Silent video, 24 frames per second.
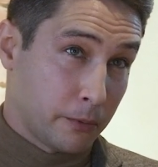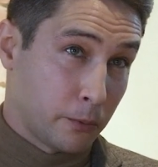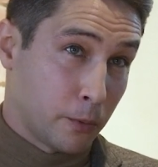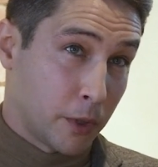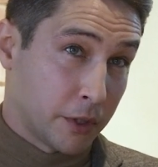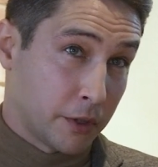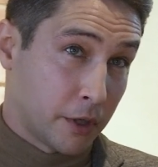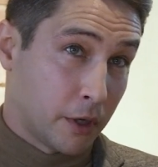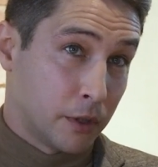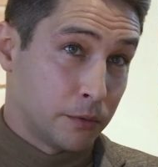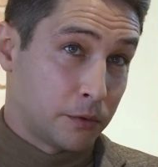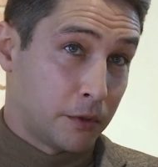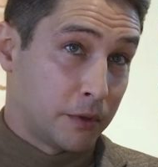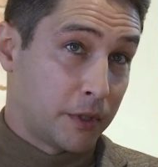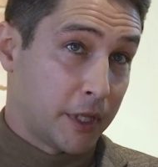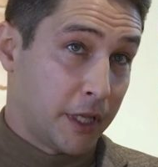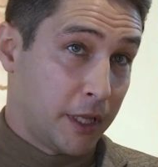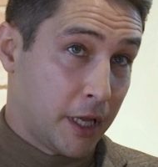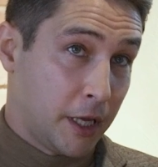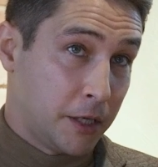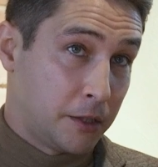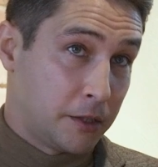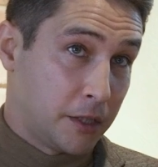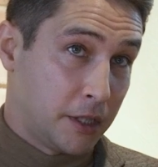
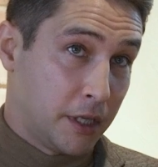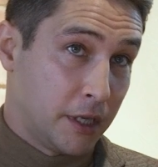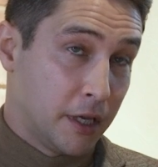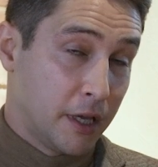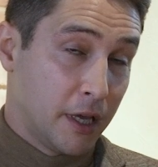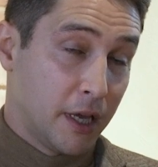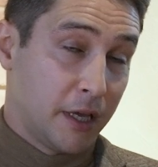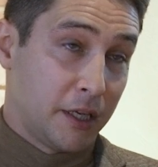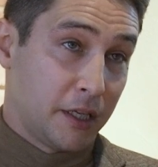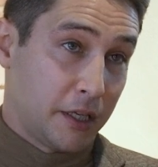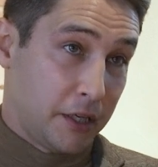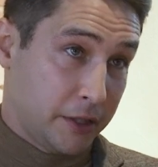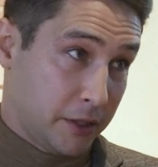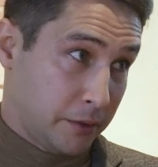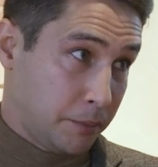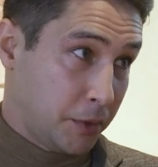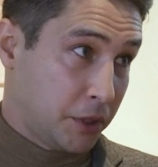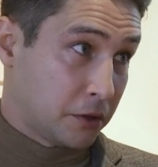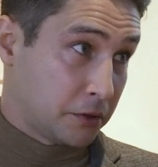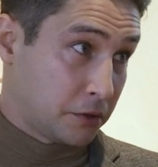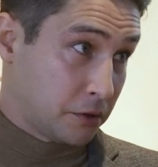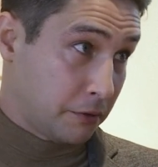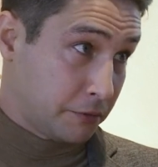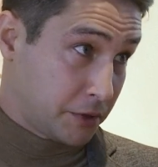180
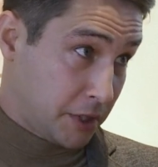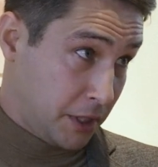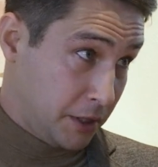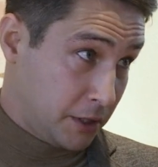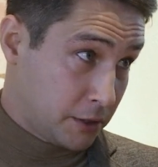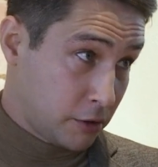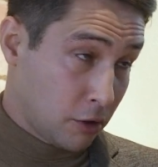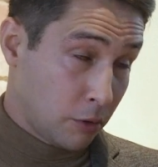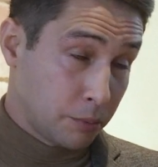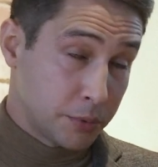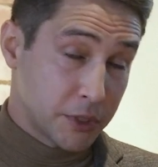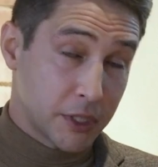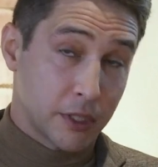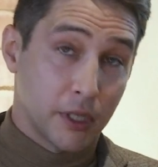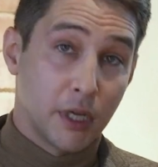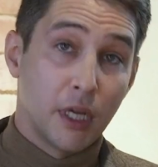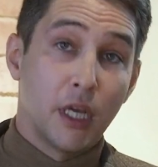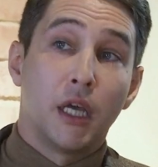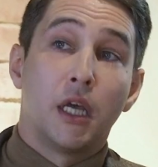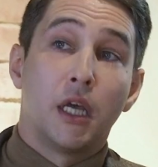kilometers of ski slopes.